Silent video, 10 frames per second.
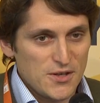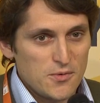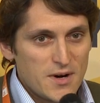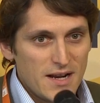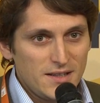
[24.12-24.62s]

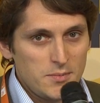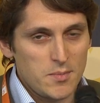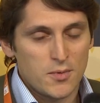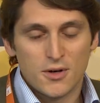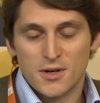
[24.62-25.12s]
you a little
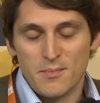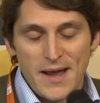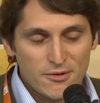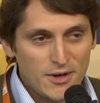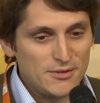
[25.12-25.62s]
bit more
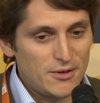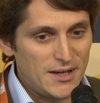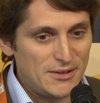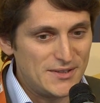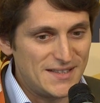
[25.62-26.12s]
background
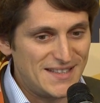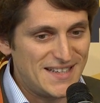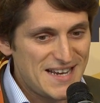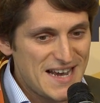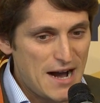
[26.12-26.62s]
around
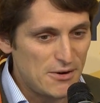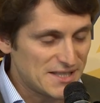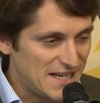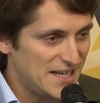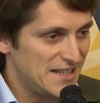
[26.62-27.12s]
how
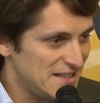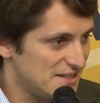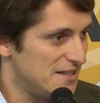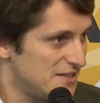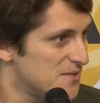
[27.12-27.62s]
exciting it
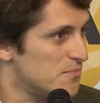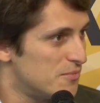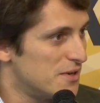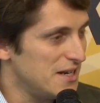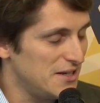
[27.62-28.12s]
is, this
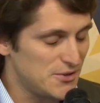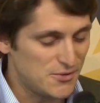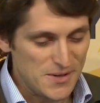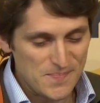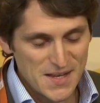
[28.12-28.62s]

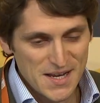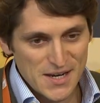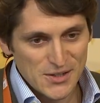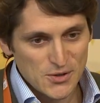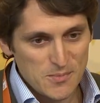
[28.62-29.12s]
industry.
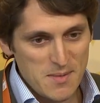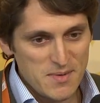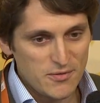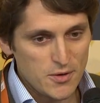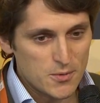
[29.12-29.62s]
So
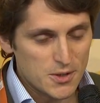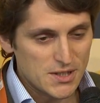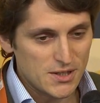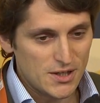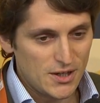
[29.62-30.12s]
maybe a few
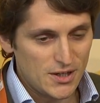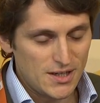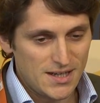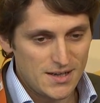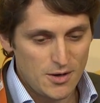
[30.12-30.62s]
words
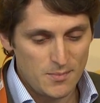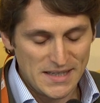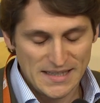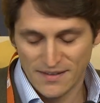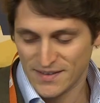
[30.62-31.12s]
on
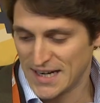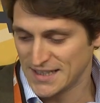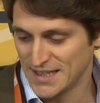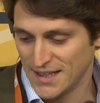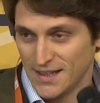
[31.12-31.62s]
myself and
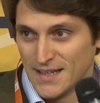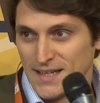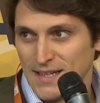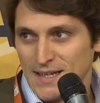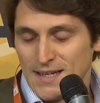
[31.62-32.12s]
Accel.
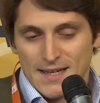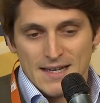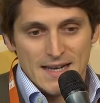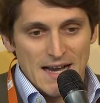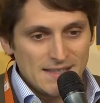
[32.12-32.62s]

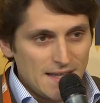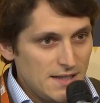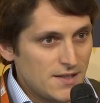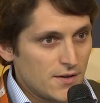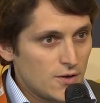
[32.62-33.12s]
Accel
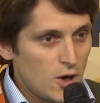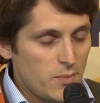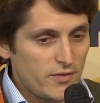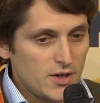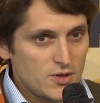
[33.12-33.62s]
is a
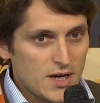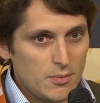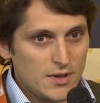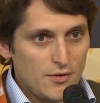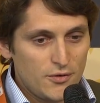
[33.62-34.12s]
global venture
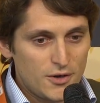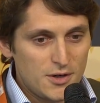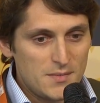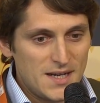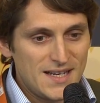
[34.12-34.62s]
capital
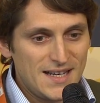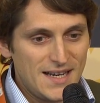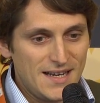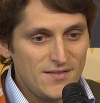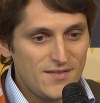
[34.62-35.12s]
firm
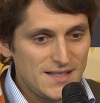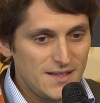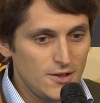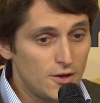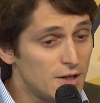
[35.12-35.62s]

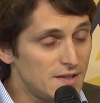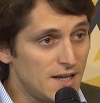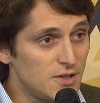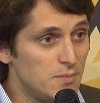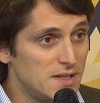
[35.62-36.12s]
investing in early
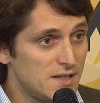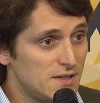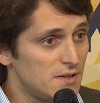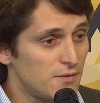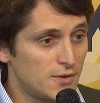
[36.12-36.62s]
stage
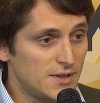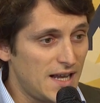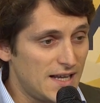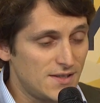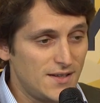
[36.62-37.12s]
businesses for the
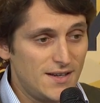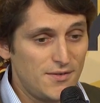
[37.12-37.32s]
last